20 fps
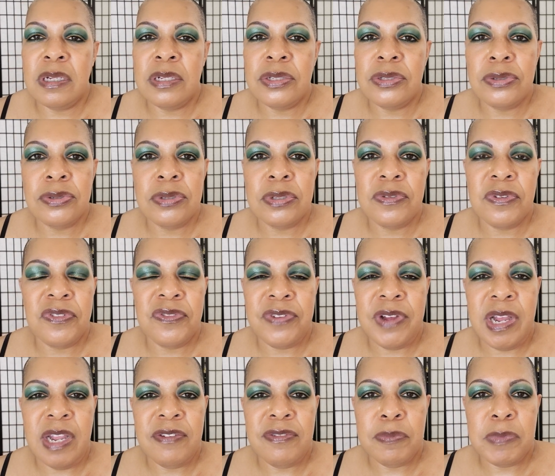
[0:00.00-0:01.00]
unused for
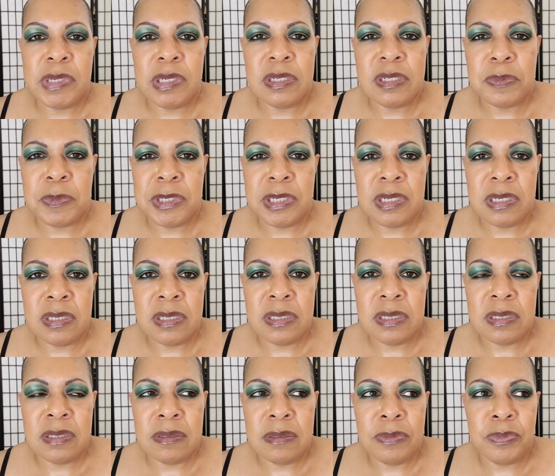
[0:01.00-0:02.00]
five months
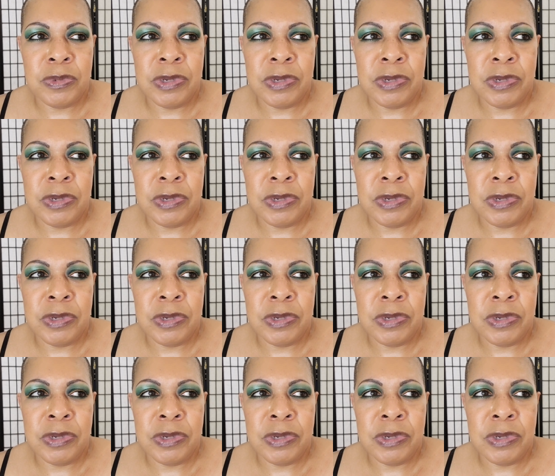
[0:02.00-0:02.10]
because